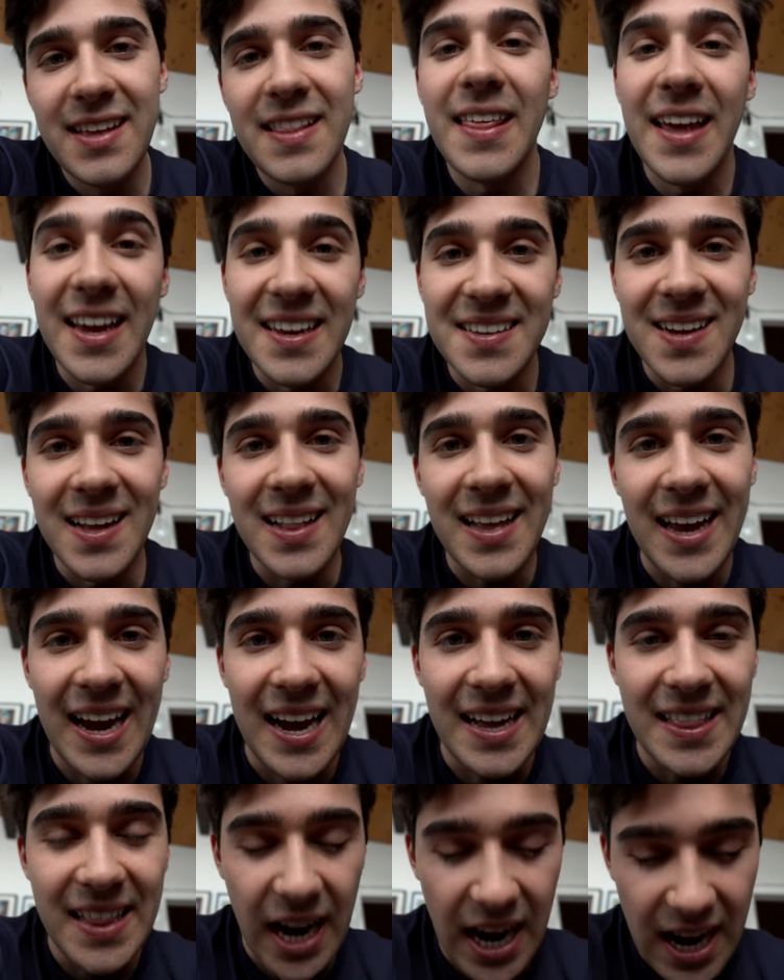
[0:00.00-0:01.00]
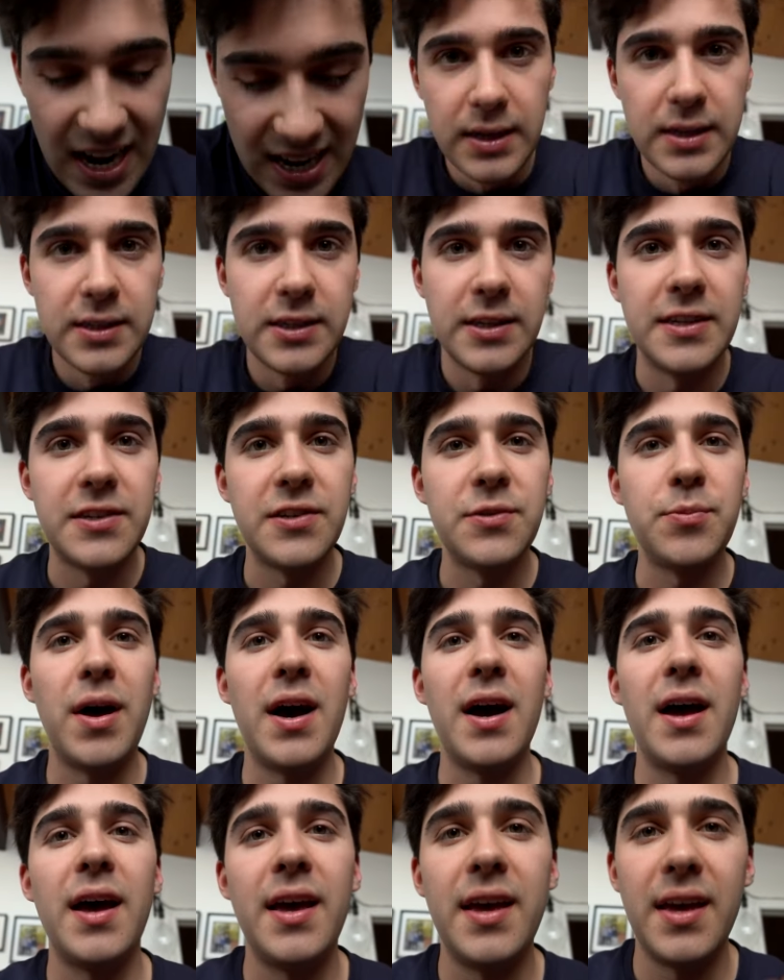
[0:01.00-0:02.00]
Thanks, Alejandra. This is
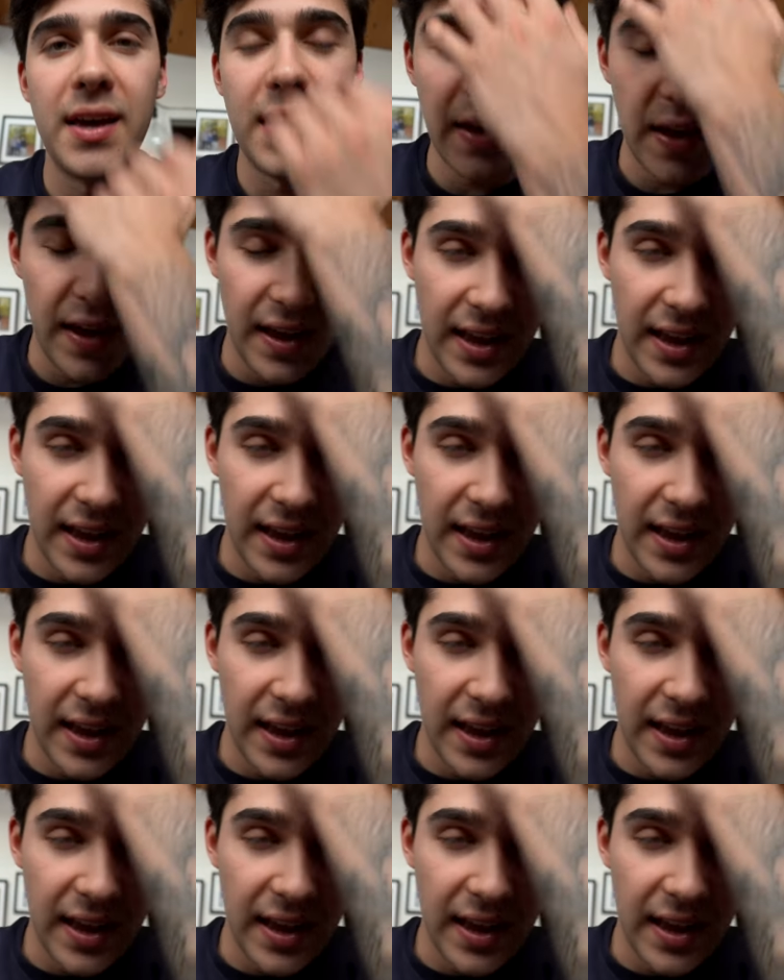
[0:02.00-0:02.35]
my